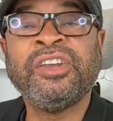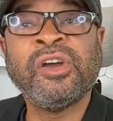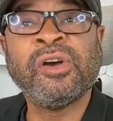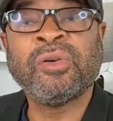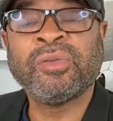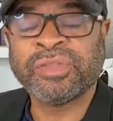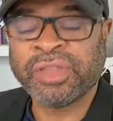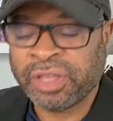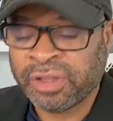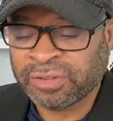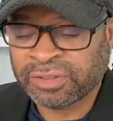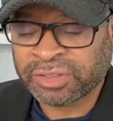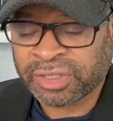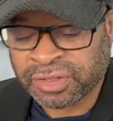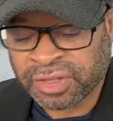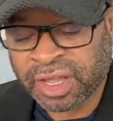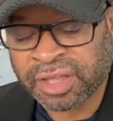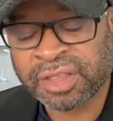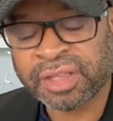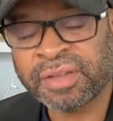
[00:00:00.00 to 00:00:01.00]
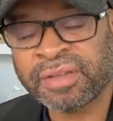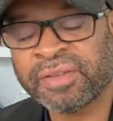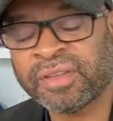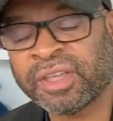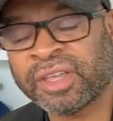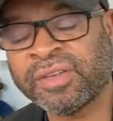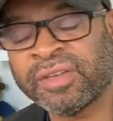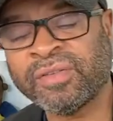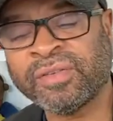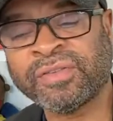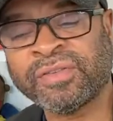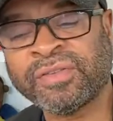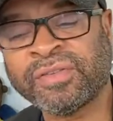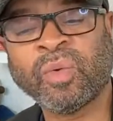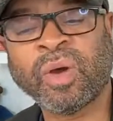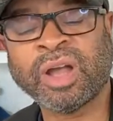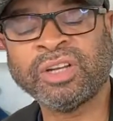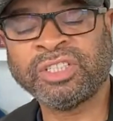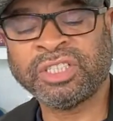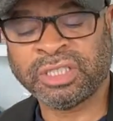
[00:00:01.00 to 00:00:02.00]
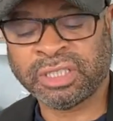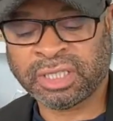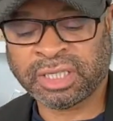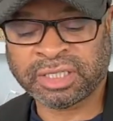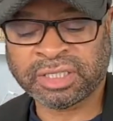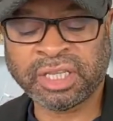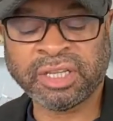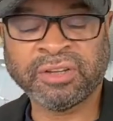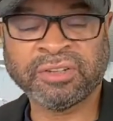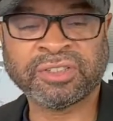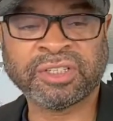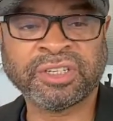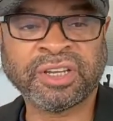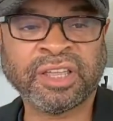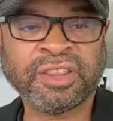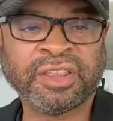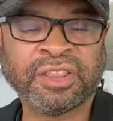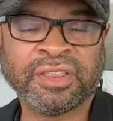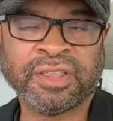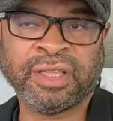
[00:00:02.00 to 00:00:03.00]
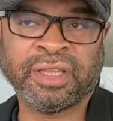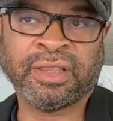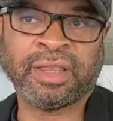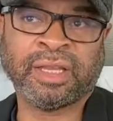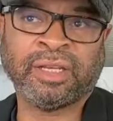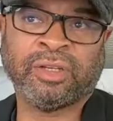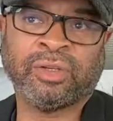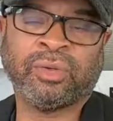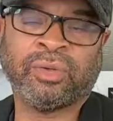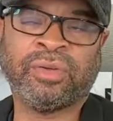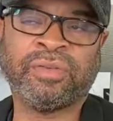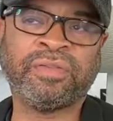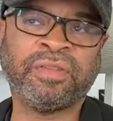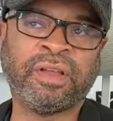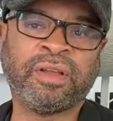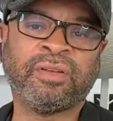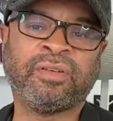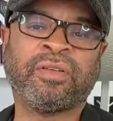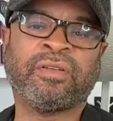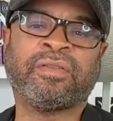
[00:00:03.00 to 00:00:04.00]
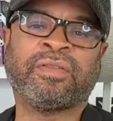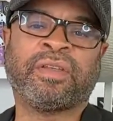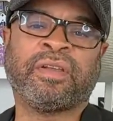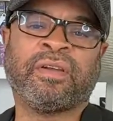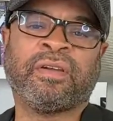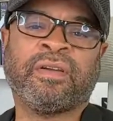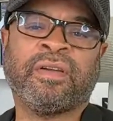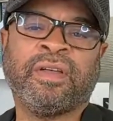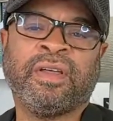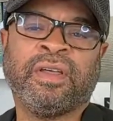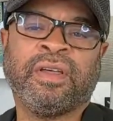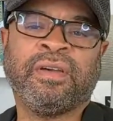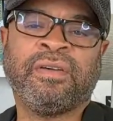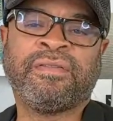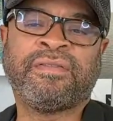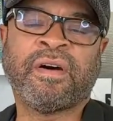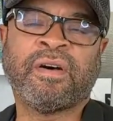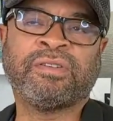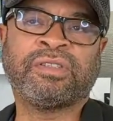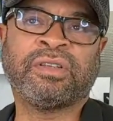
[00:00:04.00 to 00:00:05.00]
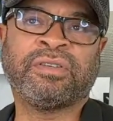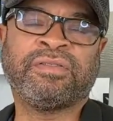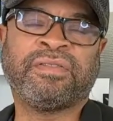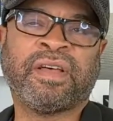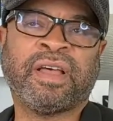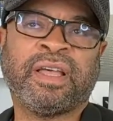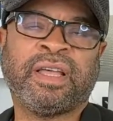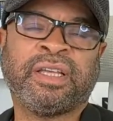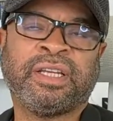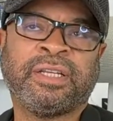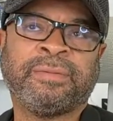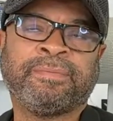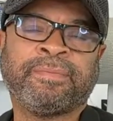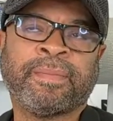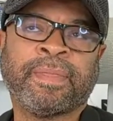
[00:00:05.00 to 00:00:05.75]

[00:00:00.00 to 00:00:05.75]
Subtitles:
here's another, if you're watching this, here's another thing they do. If they're falsifying it,